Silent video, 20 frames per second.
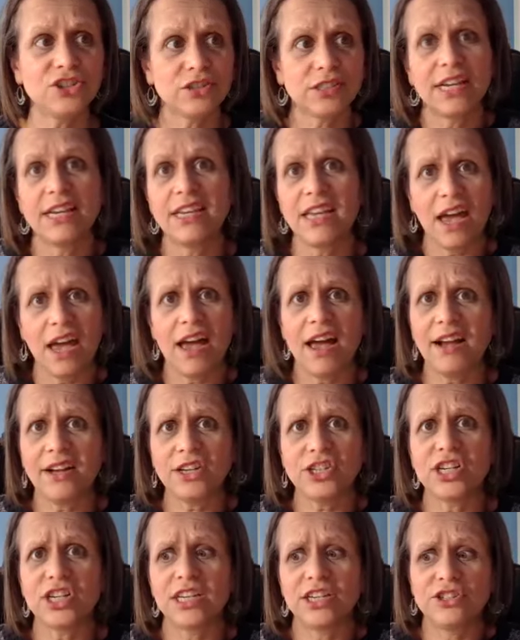just say, yeah,
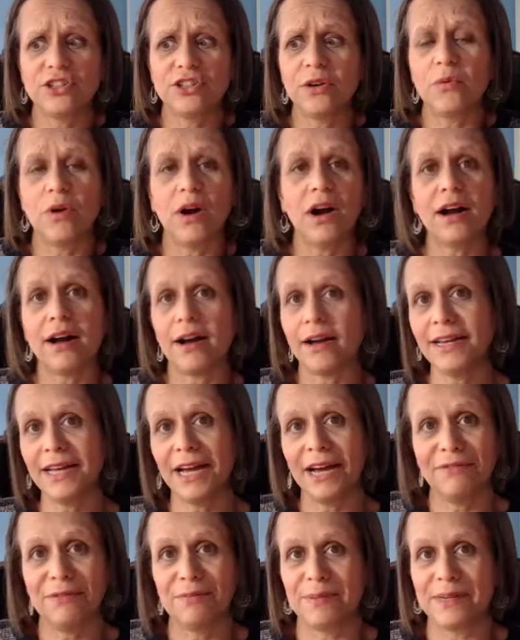actually, do you know what? I
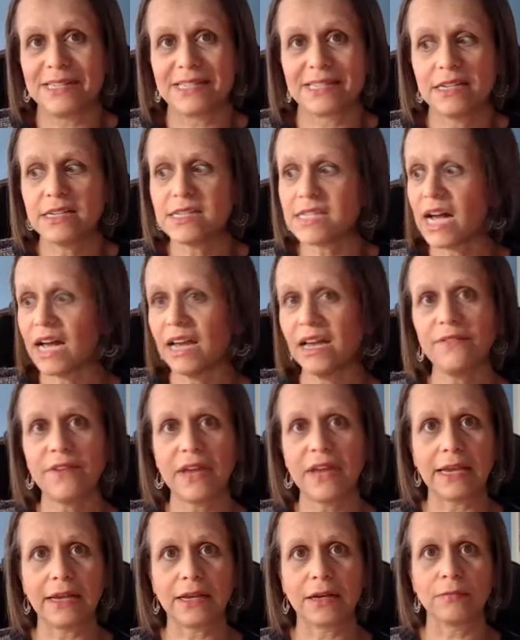have a business. I have
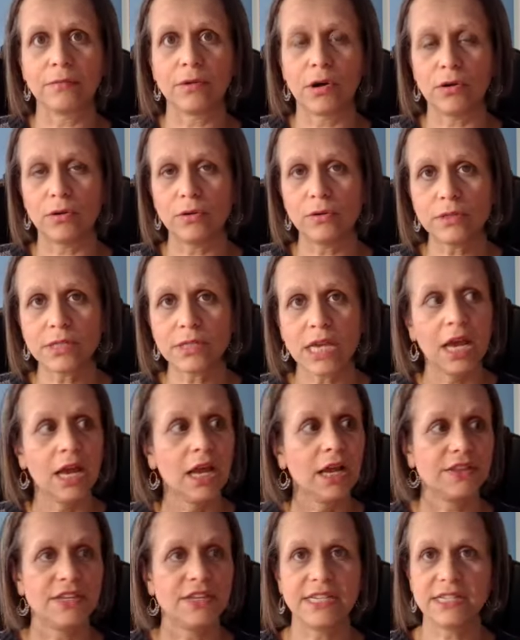income goals.
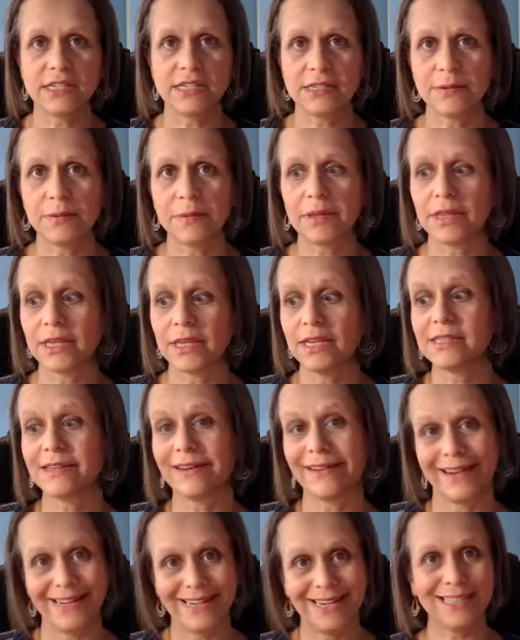These are some of the things
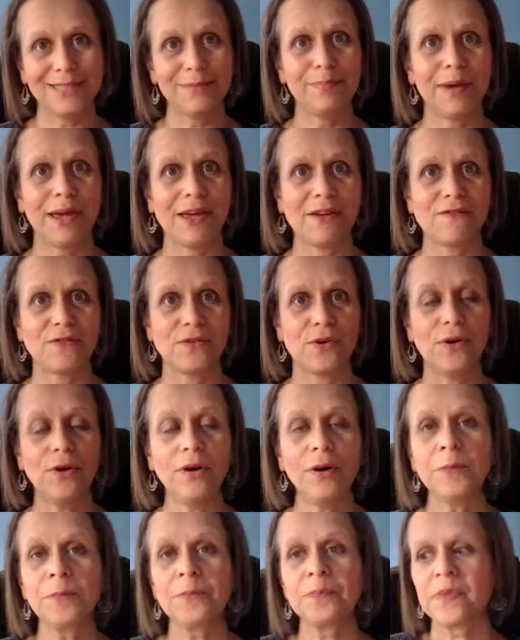that I need to pay
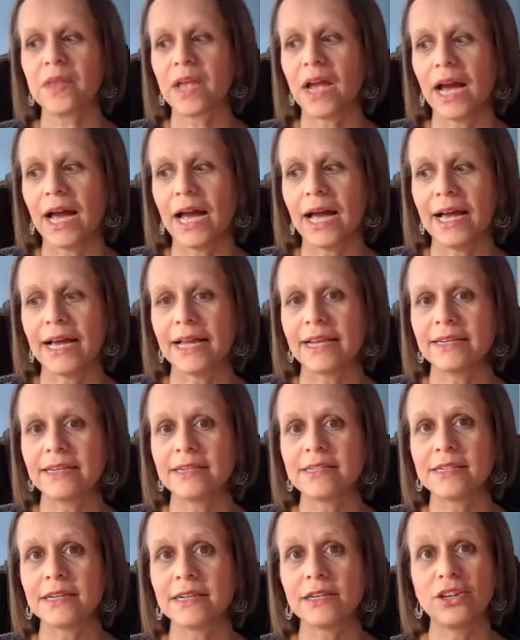for.
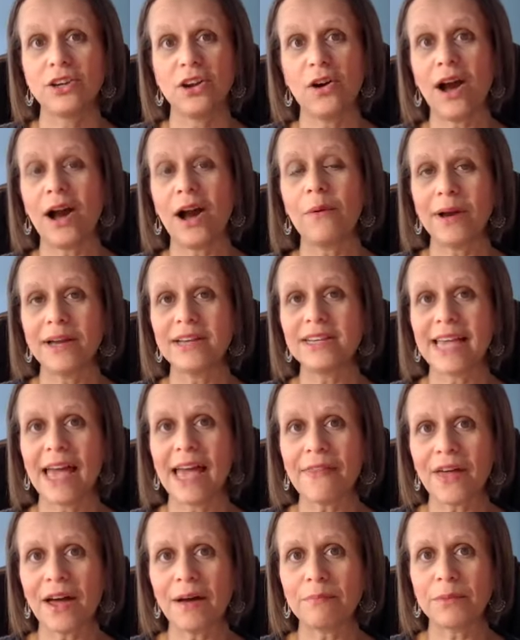And you know how I
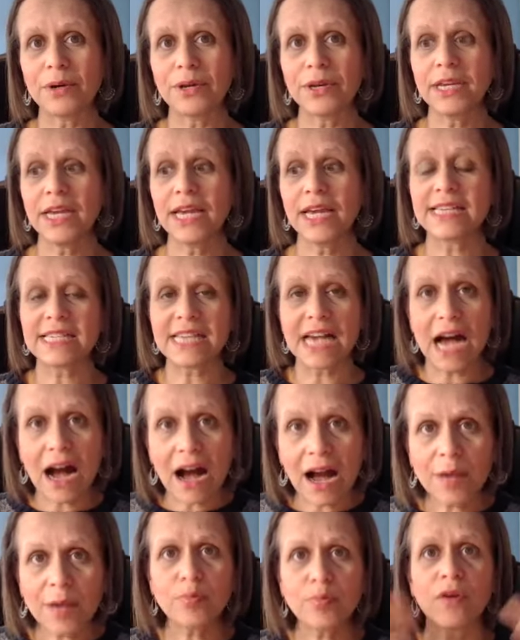get that money is
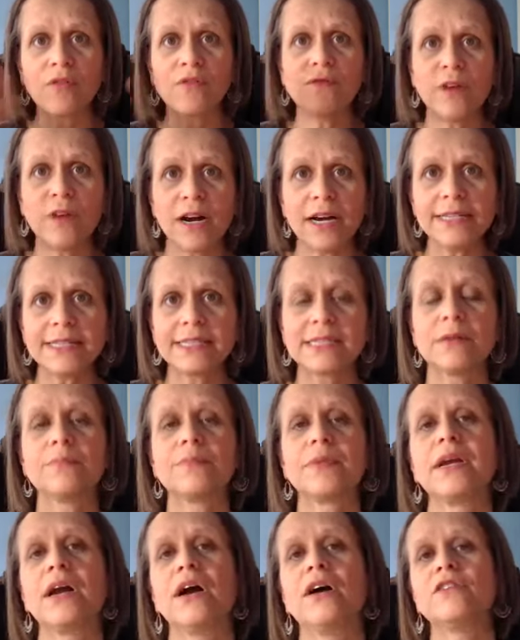I provide
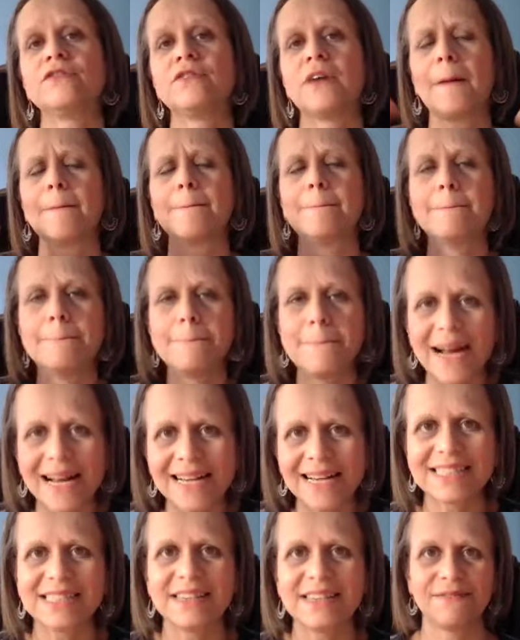something of
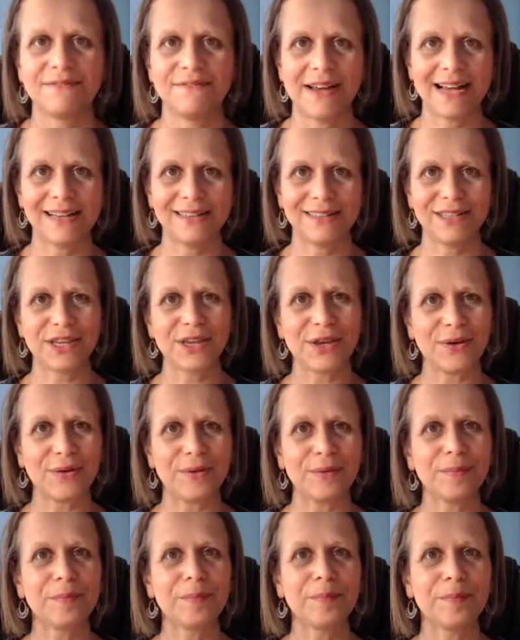massive value,